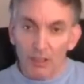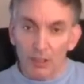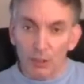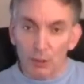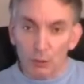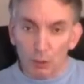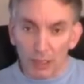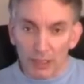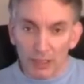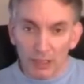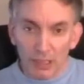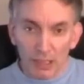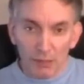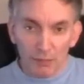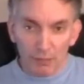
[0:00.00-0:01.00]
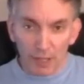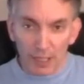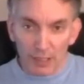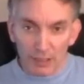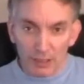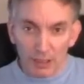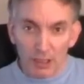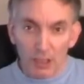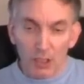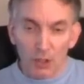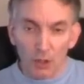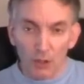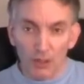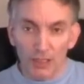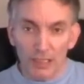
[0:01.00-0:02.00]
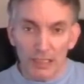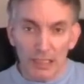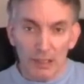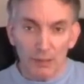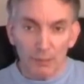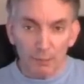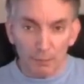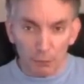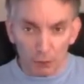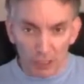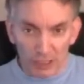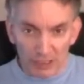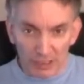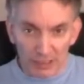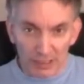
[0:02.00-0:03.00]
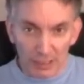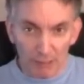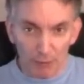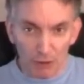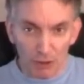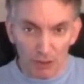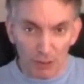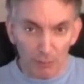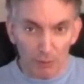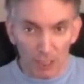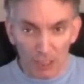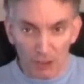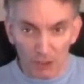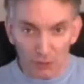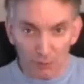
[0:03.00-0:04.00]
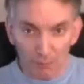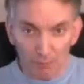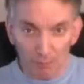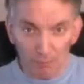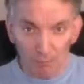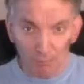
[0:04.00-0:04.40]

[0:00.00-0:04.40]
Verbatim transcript: the greater the effect on the freezing temperature depression.